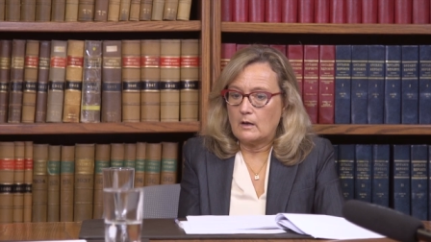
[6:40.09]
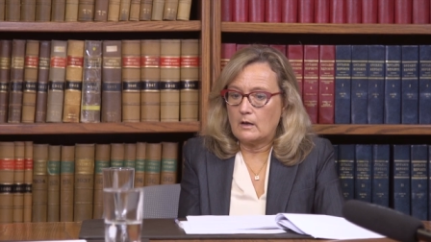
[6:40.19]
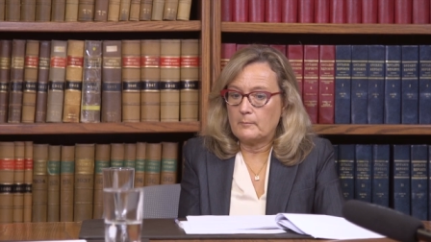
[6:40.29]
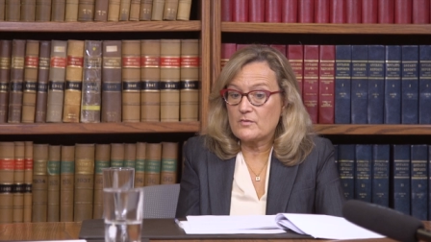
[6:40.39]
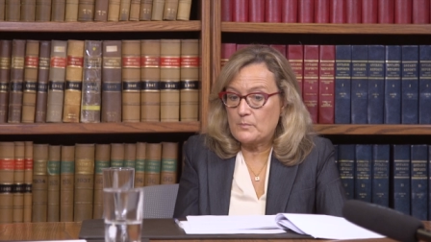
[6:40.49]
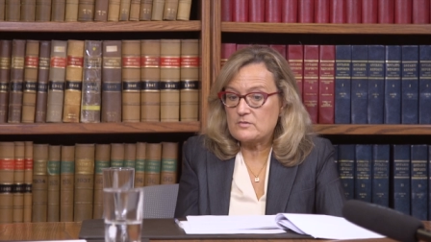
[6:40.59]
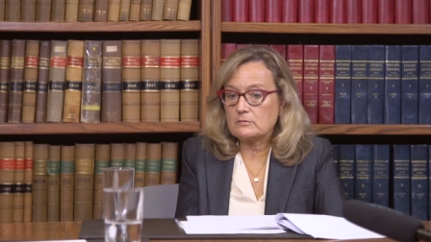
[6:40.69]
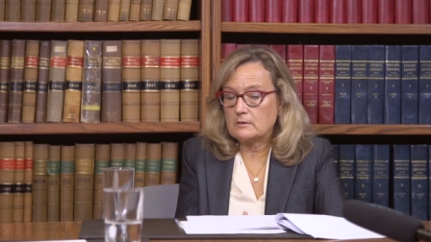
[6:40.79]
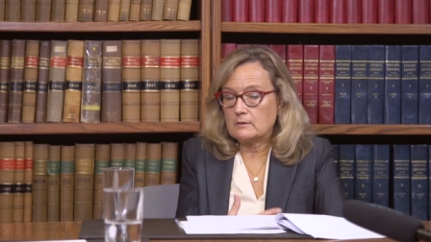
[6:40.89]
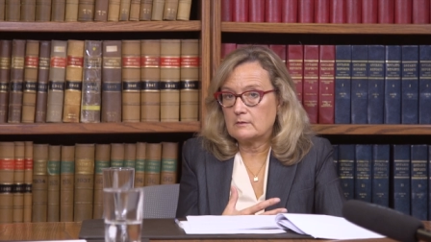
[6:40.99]
um,
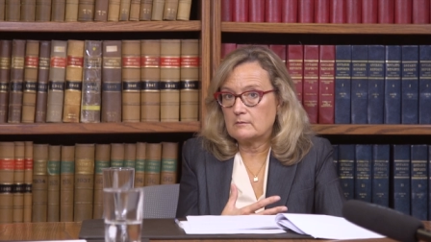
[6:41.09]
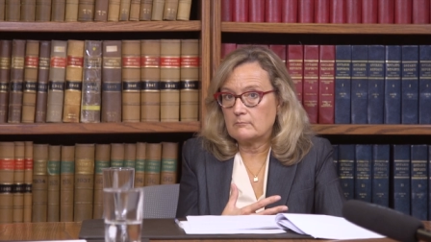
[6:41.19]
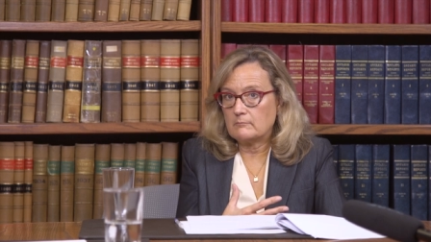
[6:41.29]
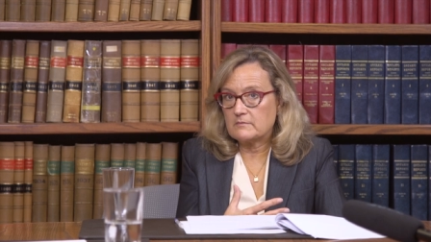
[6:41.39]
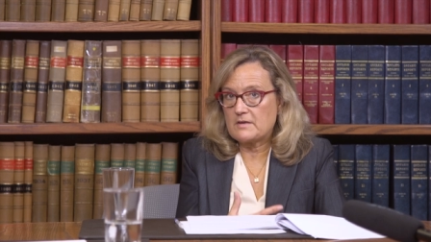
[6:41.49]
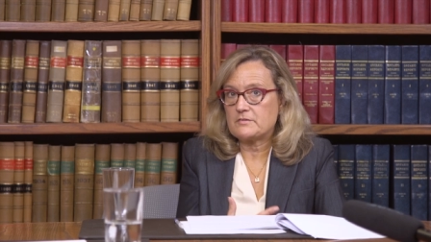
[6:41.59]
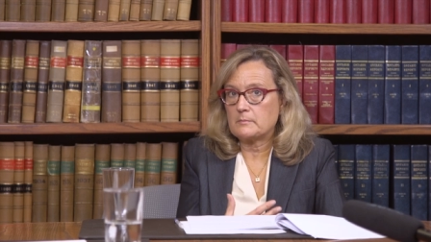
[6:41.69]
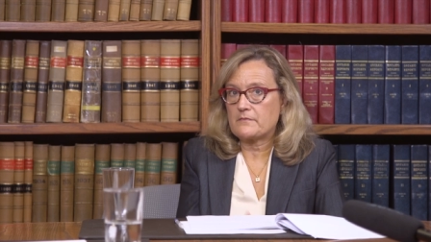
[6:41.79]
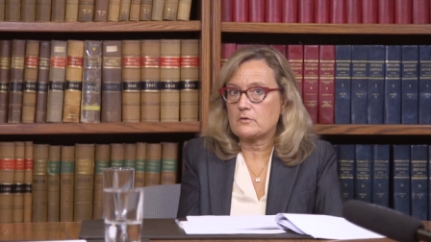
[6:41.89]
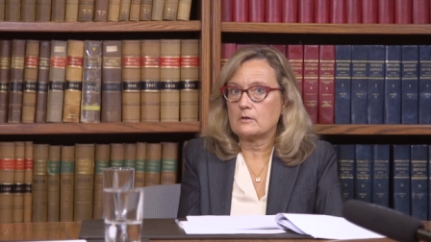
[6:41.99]
especially
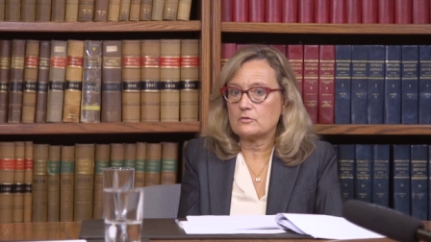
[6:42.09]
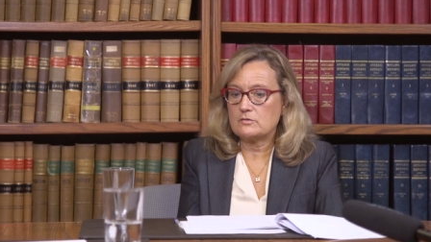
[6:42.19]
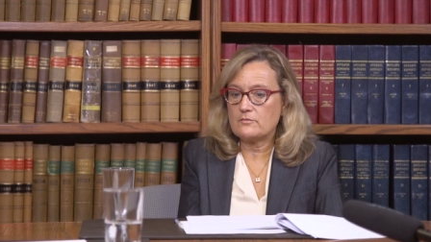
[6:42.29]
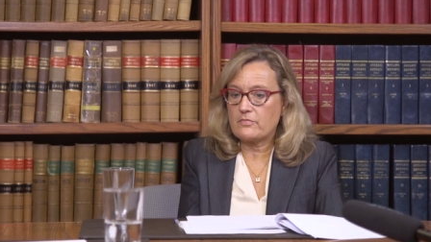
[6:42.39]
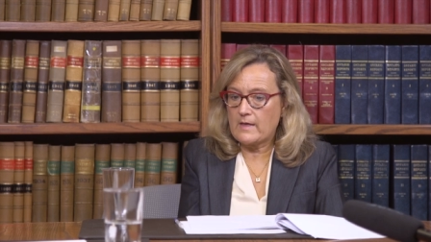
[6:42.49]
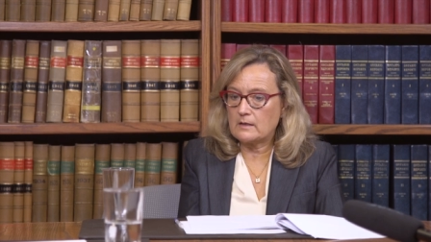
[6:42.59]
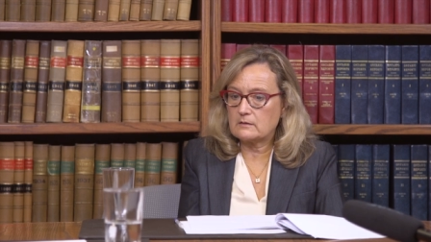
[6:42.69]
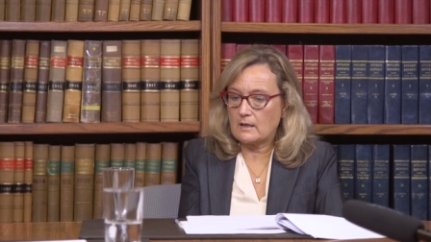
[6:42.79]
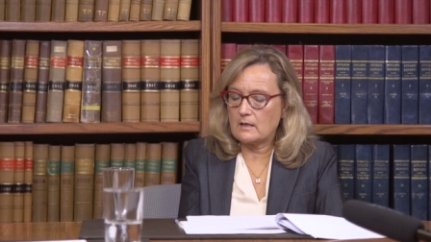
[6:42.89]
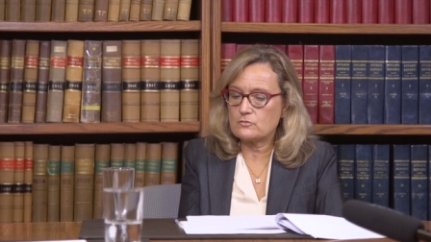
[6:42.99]
testing methodologies
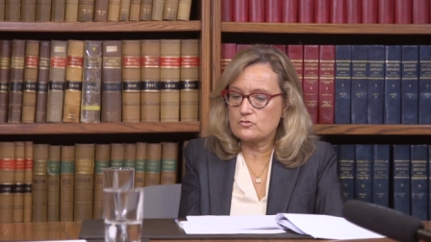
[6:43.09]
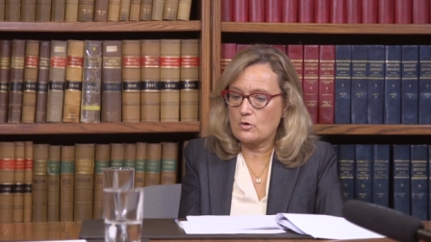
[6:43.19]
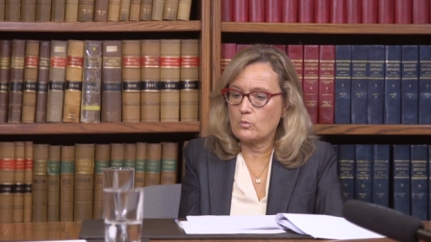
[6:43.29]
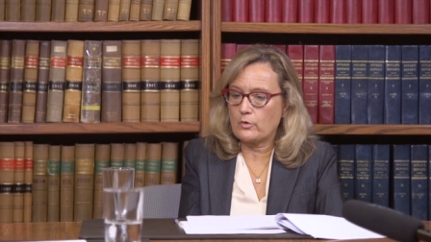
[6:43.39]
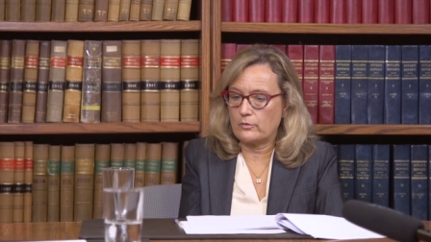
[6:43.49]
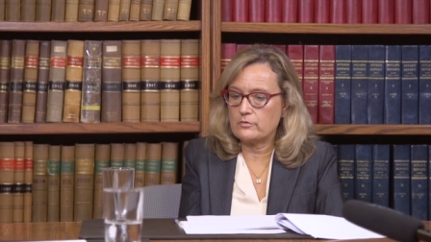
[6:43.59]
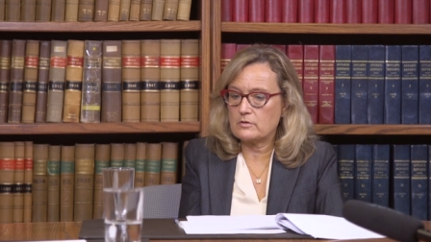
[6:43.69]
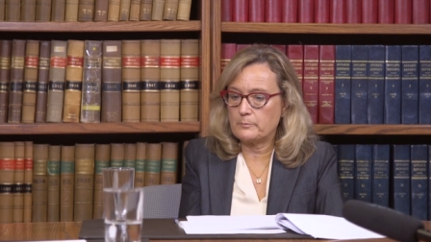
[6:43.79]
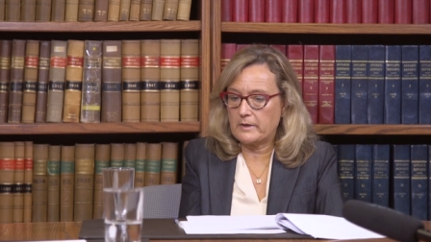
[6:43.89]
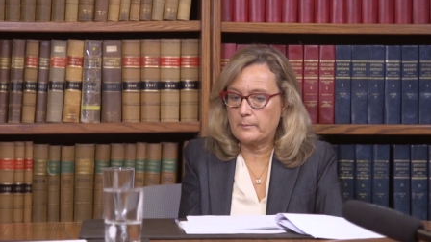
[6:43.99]
that can show
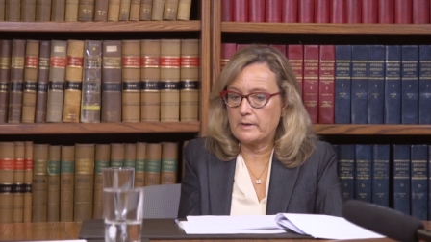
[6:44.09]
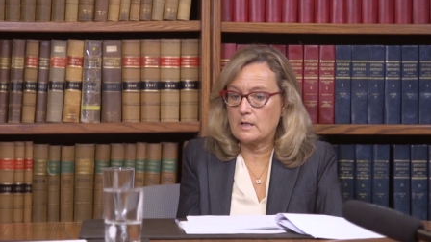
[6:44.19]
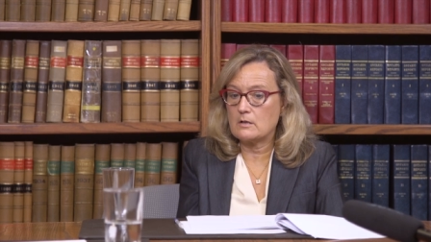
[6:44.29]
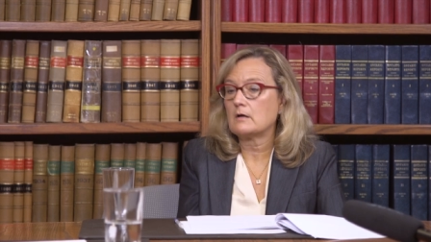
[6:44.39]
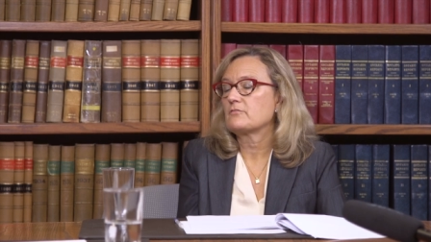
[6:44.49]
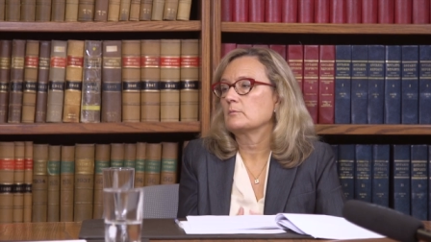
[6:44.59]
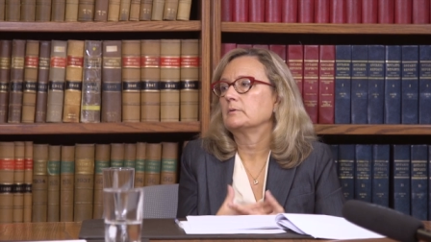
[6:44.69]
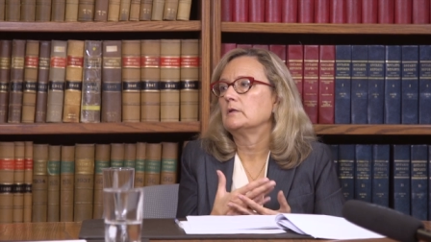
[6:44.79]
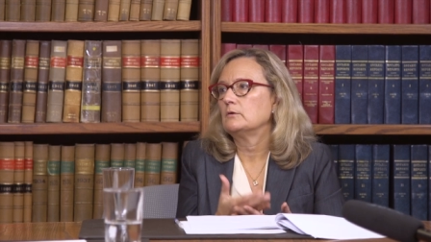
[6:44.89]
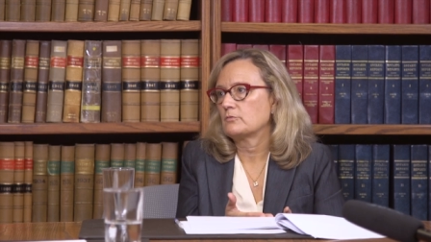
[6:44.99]
current impairment and not
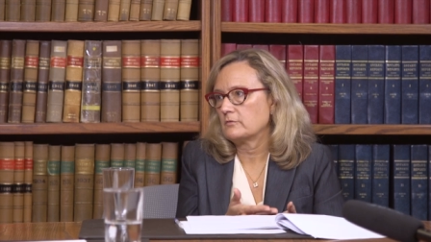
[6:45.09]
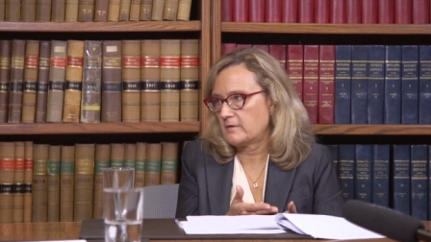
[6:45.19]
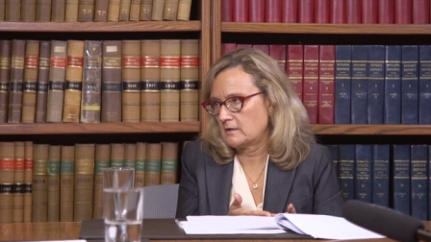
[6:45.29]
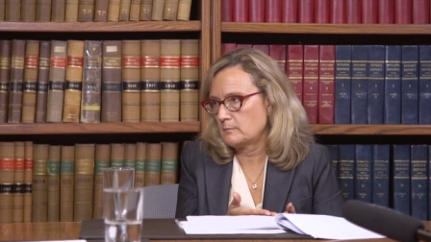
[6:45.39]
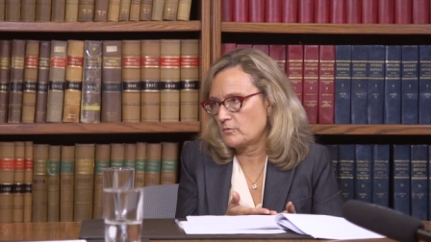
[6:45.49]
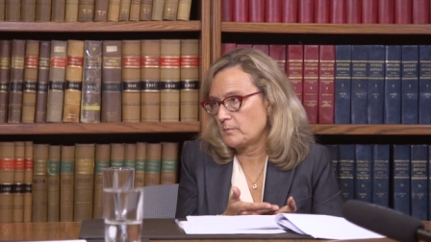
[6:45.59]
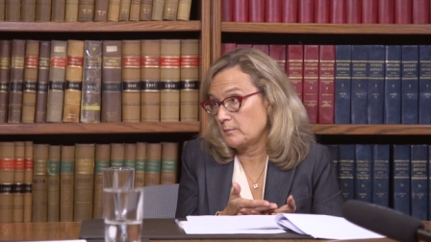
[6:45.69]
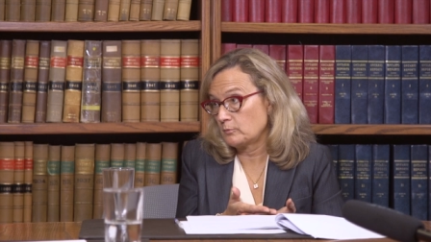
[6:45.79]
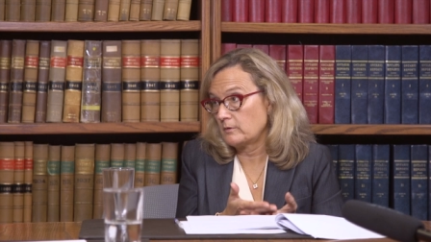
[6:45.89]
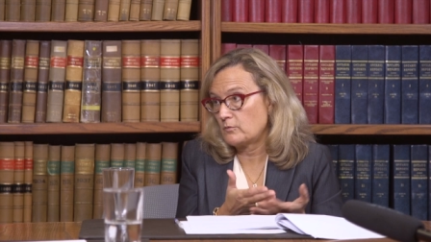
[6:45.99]
simply use of cannabis by
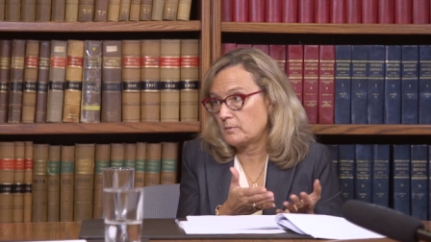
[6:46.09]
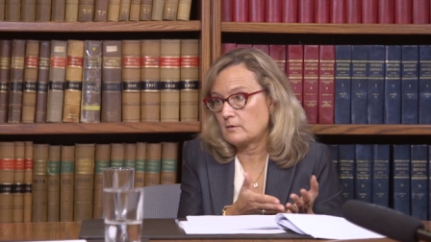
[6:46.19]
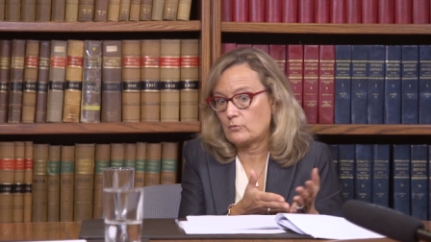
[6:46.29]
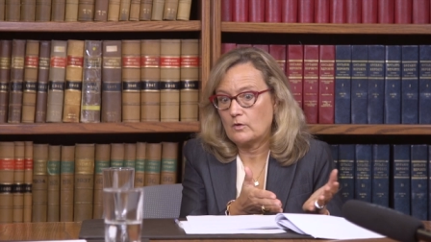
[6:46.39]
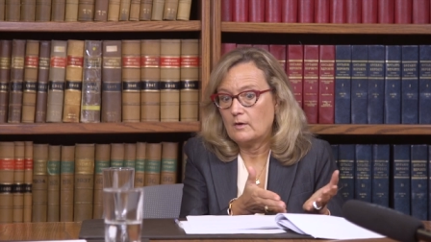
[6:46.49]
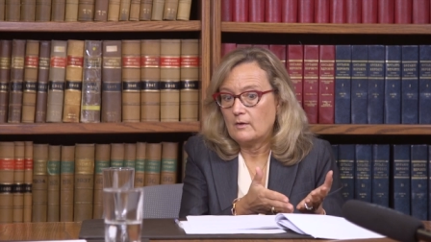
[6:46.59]
employees because,